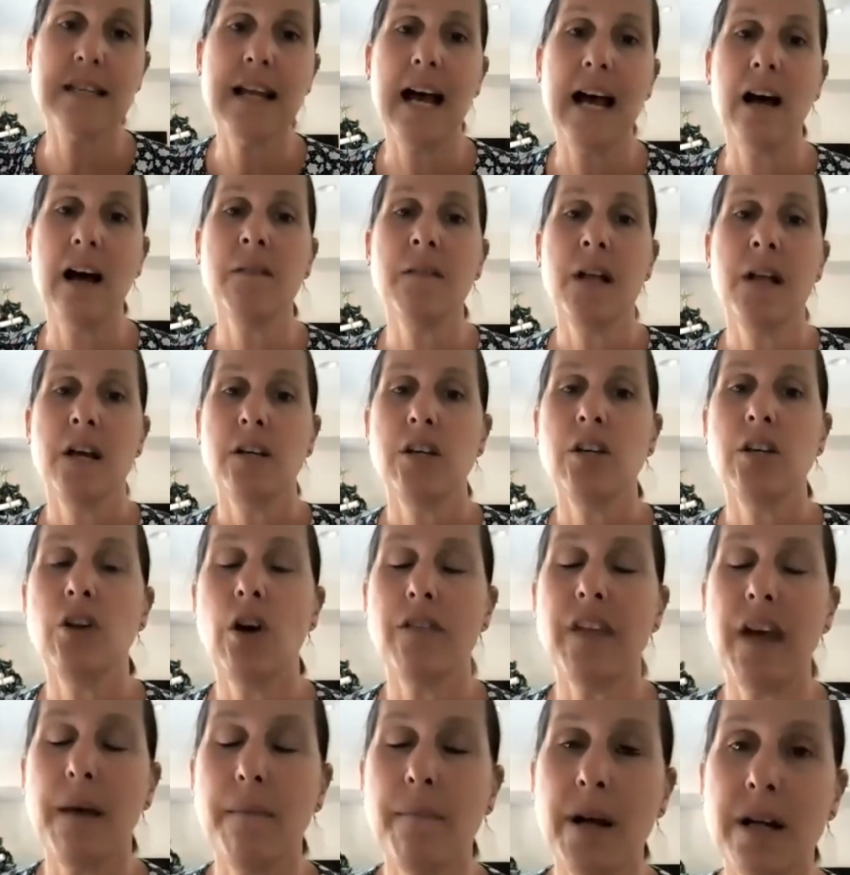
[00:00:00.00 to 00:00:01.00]
Now, you
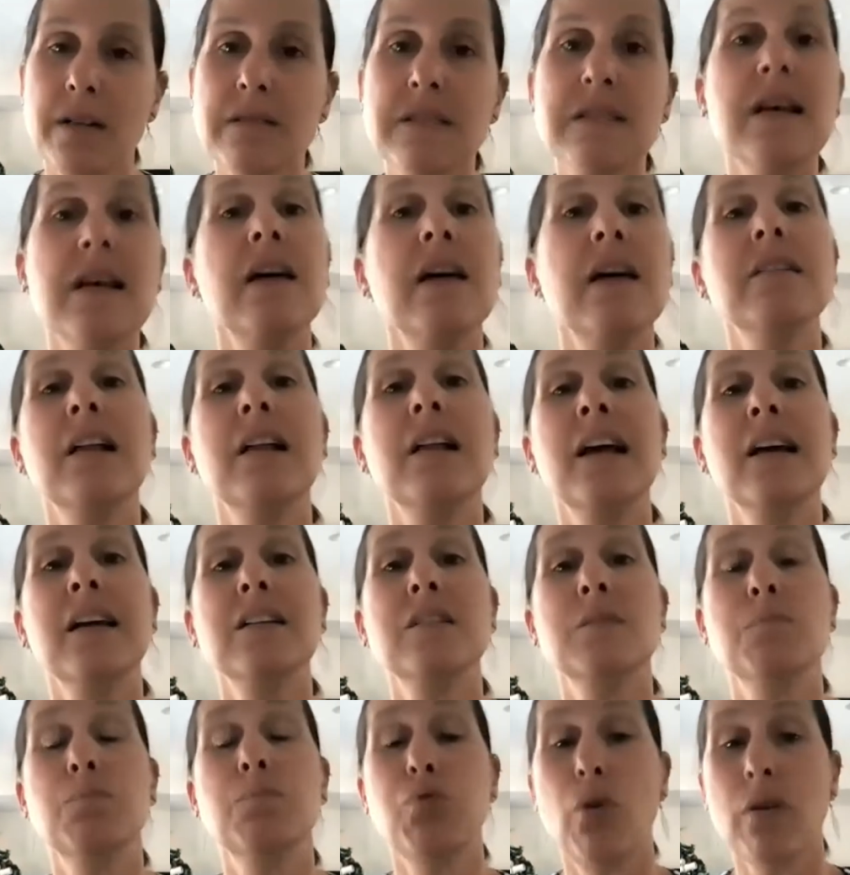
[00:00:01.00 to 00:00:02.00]
know, that might sound like
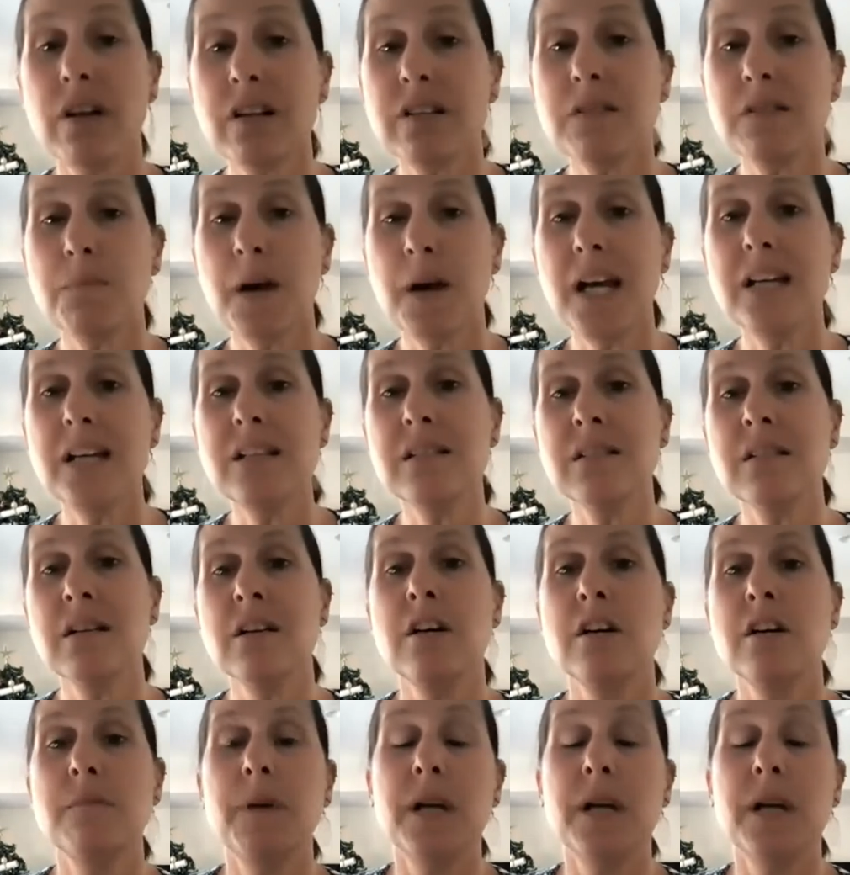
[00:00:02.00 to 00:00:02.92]
it's product-based,